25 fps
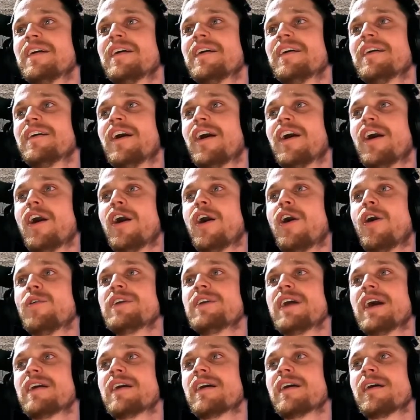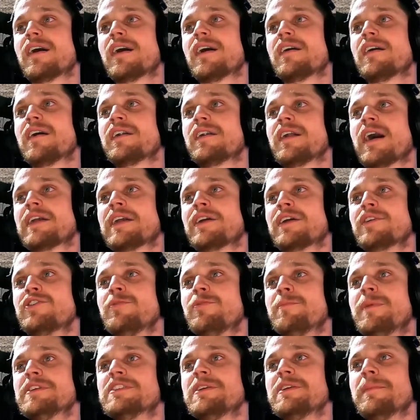Oh yeah, yeah. And I know you're
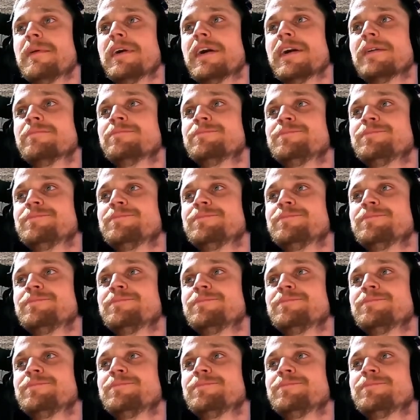busy, man.